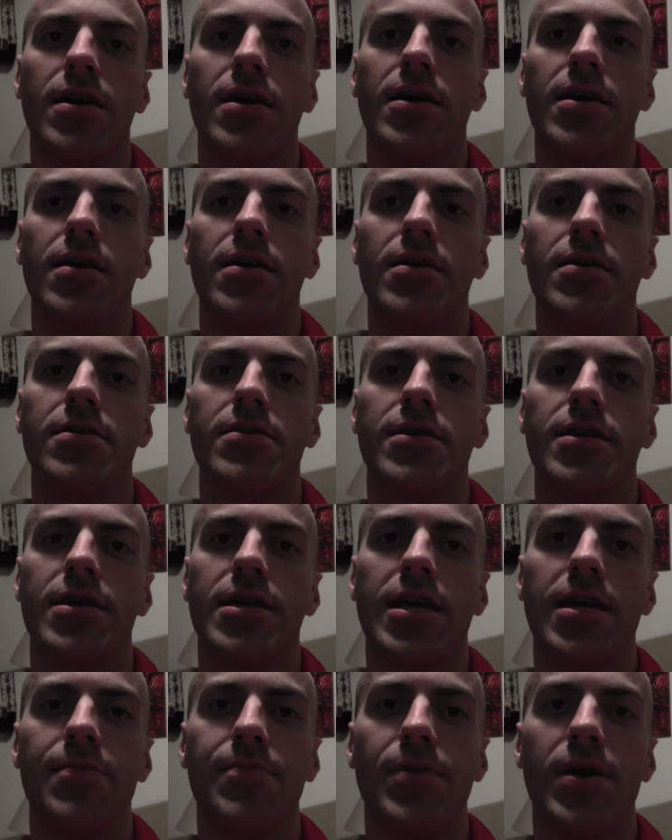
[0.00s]
And I
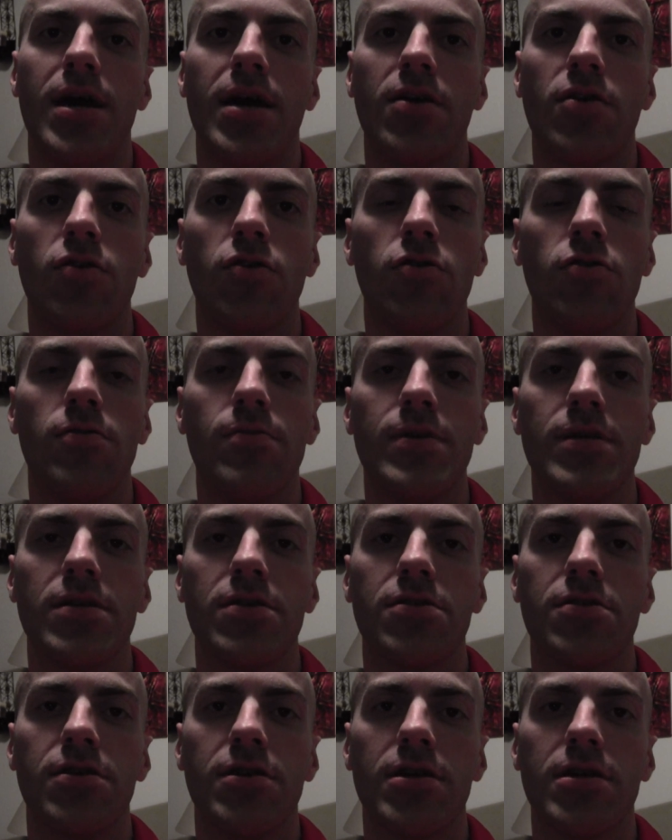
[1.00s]
came back home
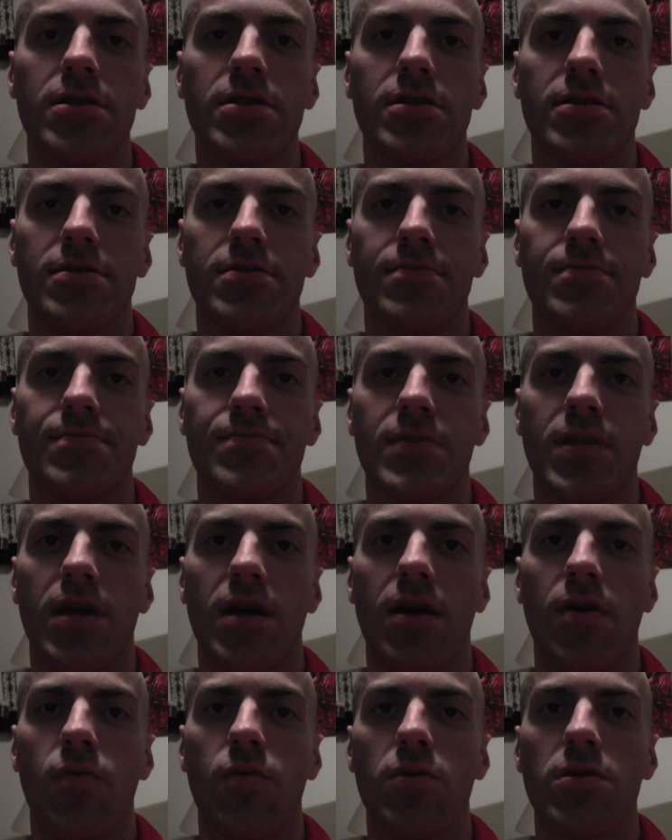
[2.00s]
and cooked and
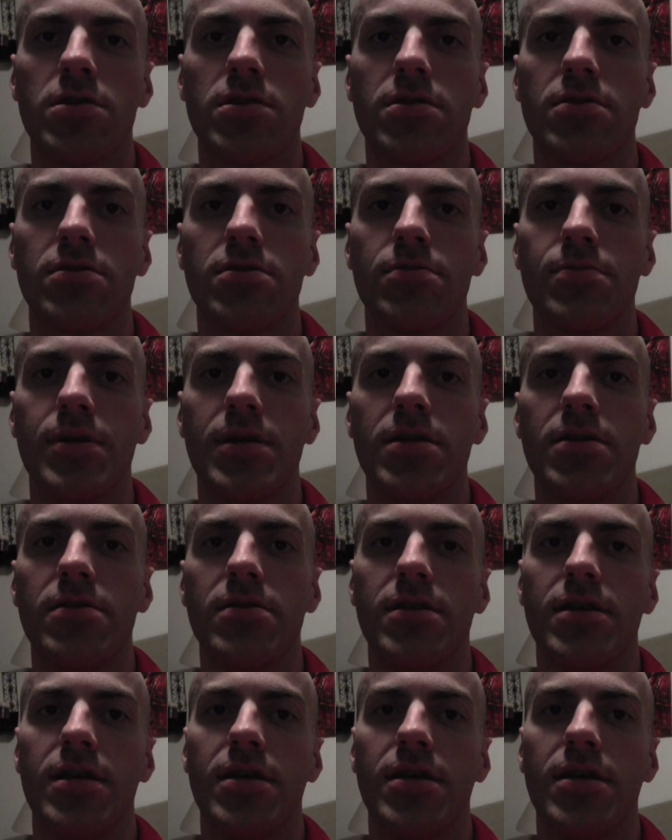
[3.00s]
worked a little bit,